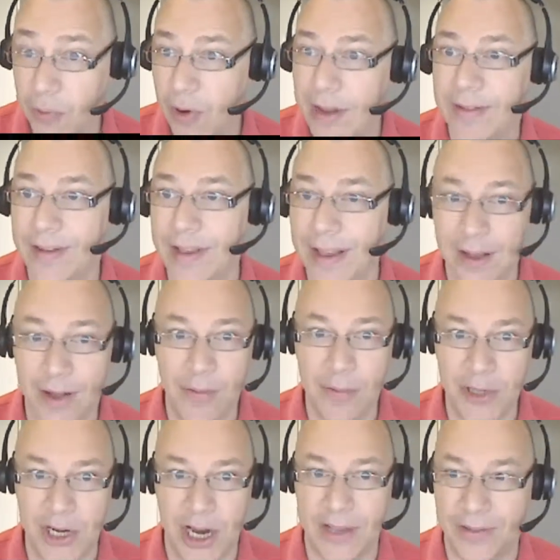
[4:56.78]
printing
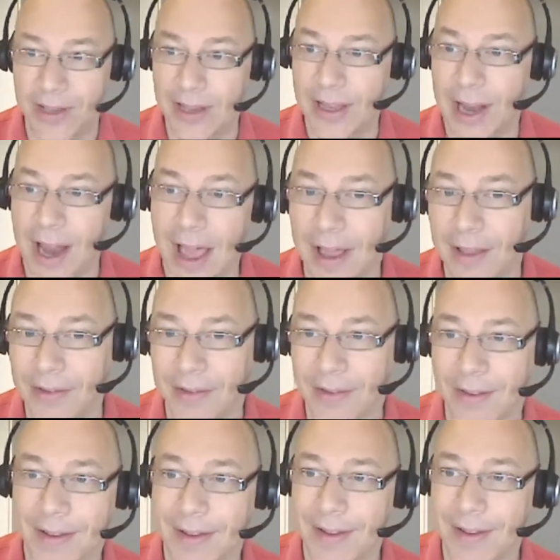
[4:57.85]
objects in glass.